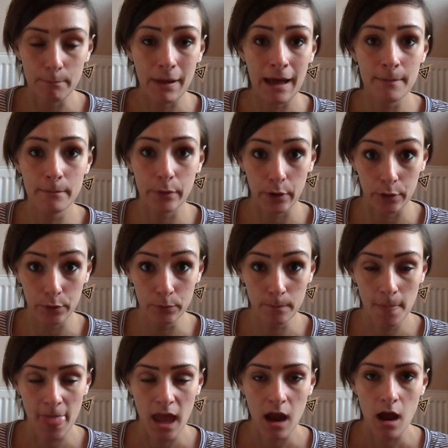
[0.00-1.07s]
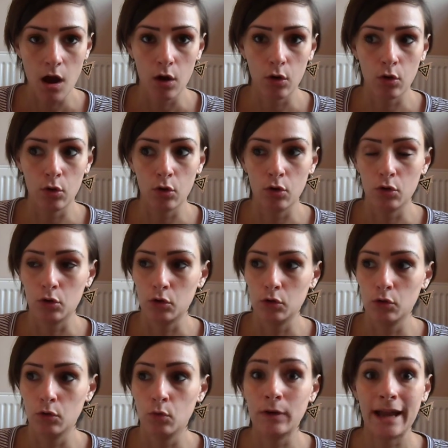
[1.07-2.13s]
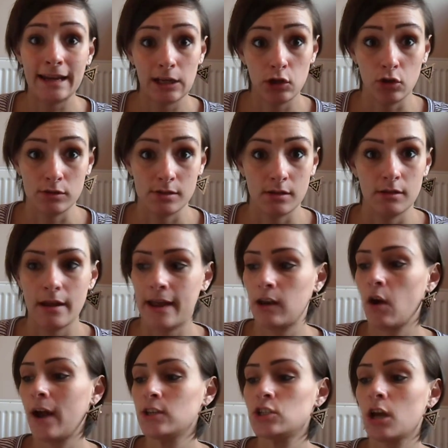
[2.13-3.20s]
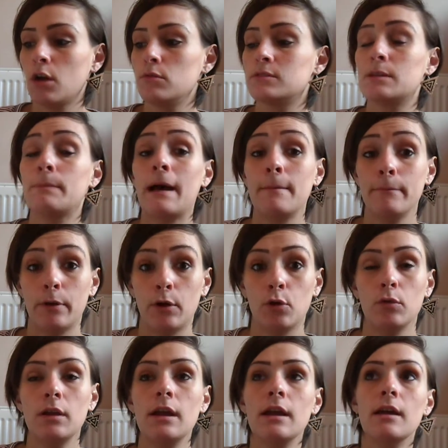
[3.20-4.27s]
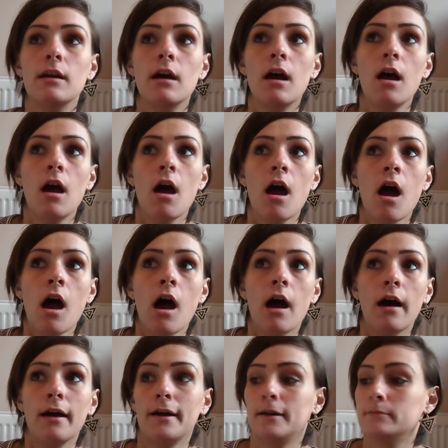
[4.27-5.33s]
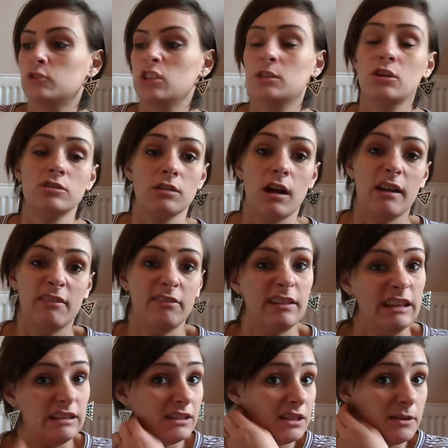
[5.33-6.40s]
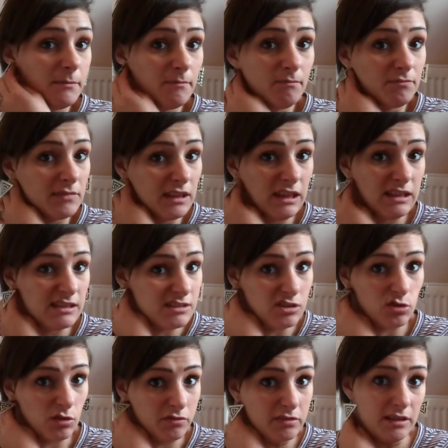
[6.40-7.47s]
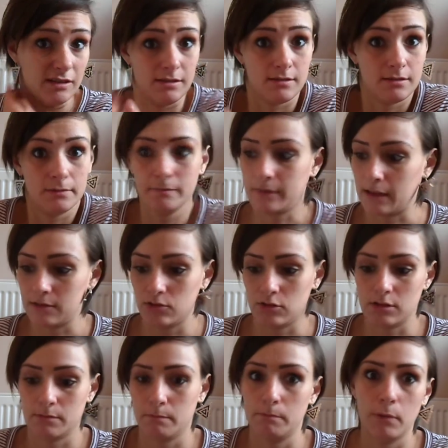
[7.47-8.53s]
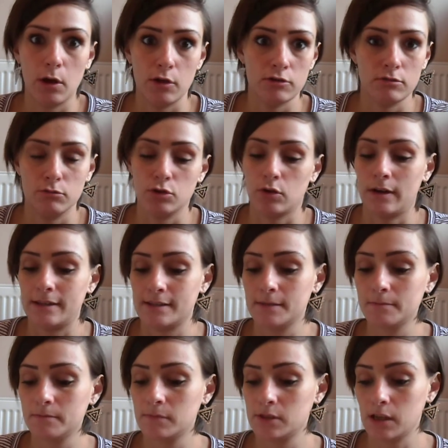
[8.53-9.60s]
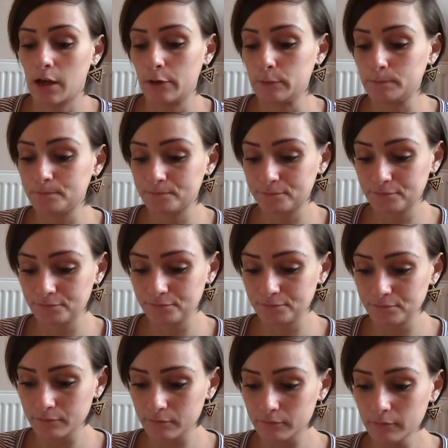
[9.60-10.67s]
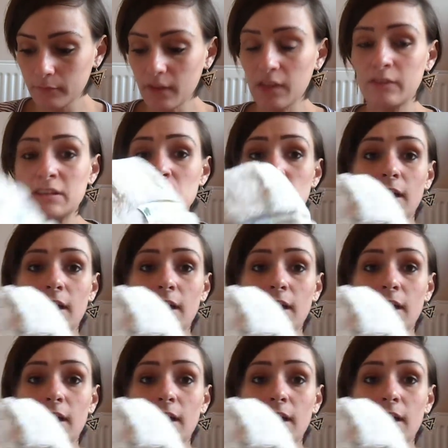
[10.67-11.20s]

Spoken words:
bamboo, or organic cotton, and I chose the bamboo. Just because I think it's the softest. That's just personal choice. So this